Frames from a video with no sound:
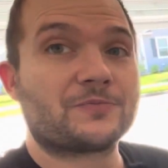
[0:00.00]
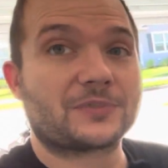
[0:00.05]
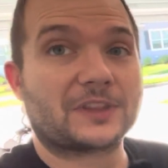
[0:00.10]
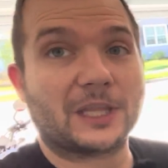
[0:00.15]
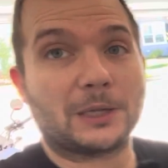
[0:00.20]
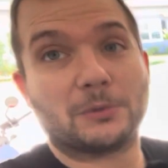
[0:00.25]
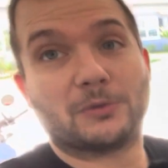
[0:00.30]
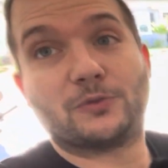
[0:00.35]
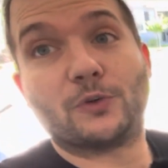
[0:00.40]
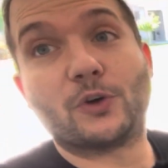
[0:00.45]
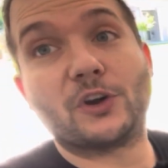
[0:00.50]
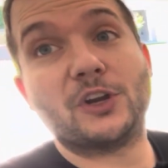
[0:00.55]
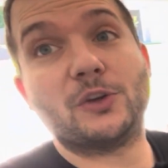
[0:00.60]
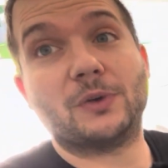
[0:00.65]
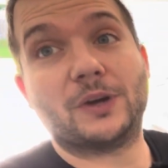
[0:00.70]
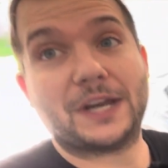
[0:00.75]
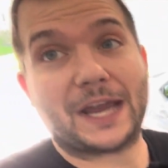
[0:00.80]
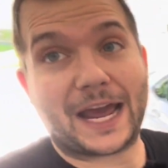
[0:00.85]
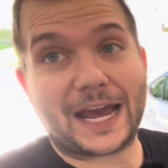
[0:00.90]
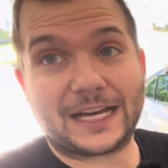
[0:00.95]
Now before
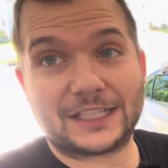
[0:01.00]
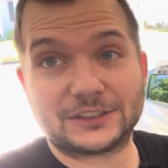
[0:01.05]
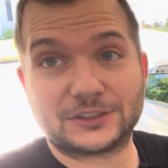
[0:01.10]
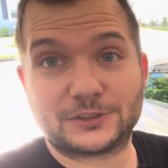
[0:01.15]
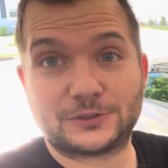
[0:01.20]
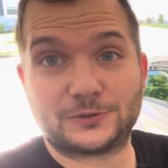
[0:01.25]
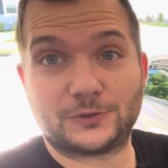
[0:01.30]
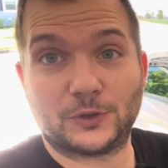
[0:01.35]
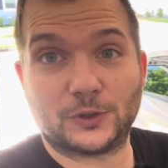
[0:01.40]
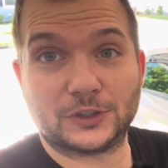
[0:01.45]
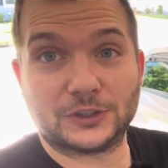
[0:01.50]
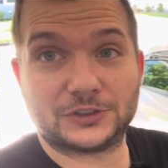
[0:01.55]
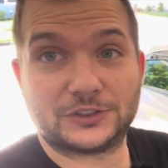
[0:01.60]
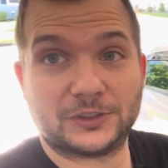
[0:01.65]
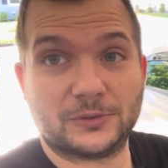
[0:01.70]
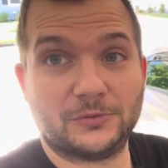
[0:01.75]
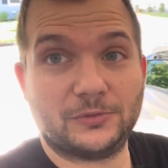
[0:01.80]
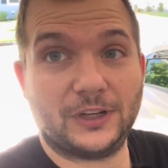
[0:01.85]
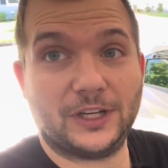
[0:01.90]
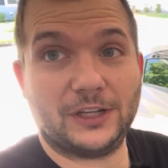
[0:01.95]
anyone asks for
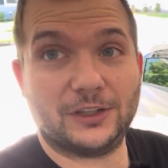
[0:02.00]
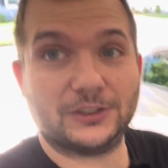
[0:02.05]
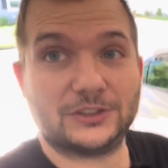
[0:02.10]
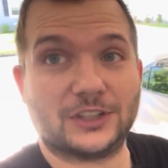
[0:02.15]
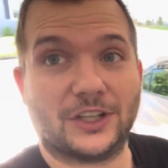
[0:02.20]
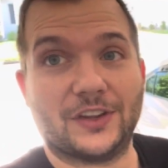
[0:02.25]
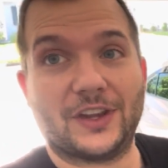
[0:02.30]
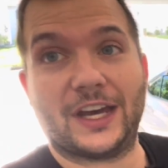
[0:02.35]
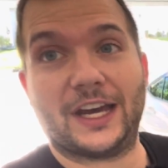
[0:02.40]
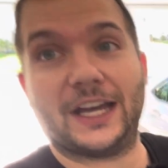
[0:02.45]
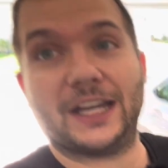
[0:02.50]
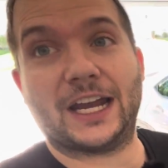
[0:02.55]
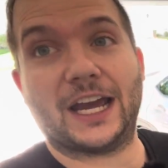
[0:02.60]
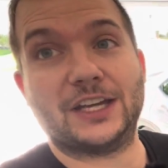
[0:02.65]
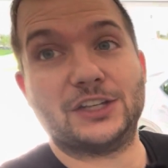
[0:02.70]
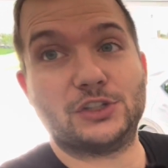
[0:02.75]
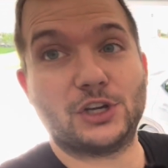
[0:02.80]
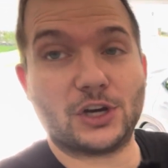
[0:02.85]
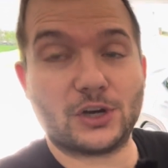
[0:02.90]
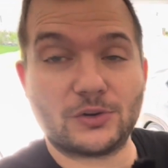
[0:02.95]
some videos on that, I
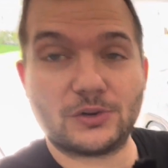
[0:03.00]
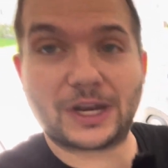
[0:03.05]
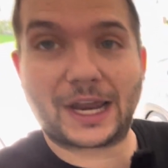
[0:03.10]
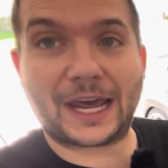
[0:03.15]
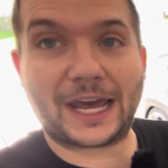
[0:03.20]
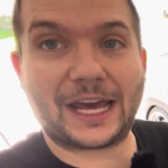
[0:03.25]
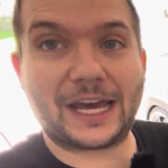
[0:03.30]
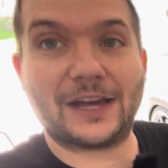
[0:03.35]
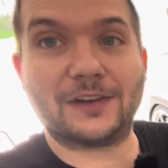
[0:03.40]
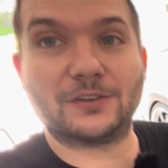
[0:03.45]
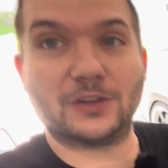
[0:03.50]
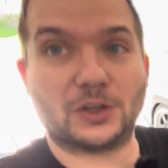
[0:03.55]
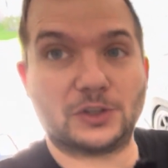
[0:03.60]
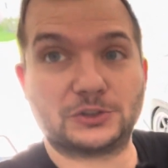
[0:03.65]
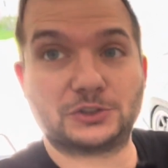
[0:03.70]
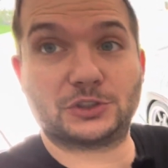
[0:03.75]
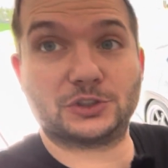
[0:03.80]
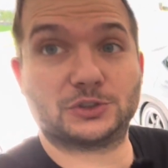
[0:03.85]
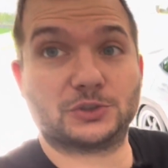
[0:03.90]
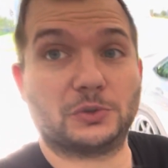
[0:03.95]
don't have
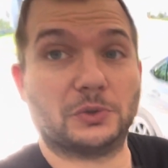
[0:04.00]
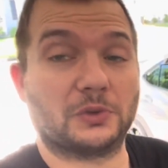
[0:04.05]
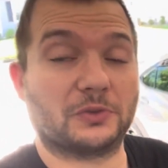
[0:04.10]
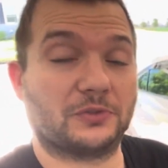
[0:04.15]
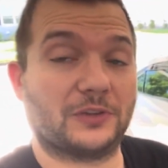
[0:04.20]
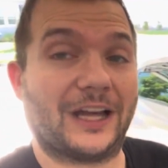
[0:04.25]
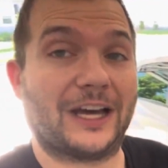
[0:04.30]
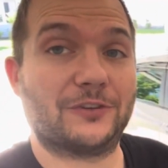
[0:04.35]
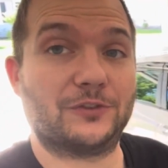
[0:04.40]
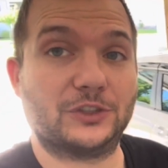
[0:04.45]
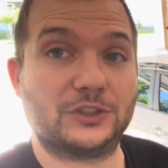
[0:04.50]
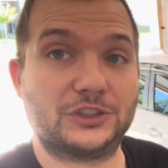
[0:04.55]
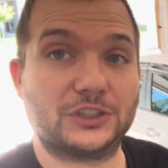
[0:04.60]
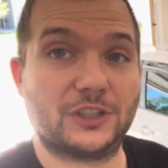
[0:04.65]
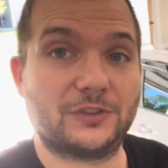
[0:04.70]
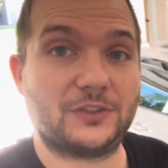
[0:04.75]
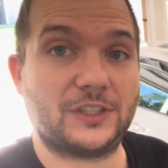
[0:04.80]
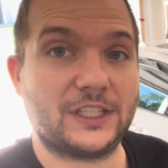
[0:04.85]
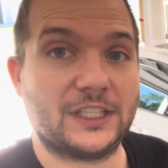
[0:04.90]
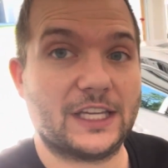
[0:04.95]
launch control or flat foot
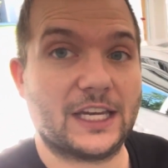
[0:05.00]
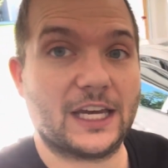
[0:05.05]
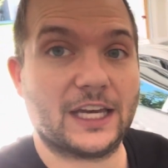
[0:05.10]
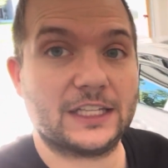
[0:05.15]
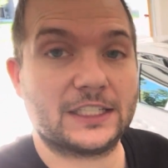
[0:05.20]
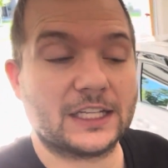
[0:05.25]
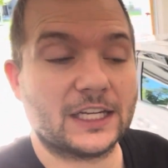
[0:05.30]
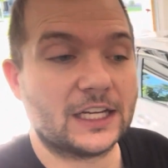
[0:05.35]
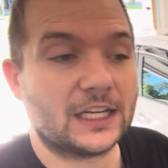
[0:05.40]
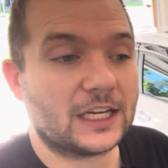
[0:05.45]
shifting yet.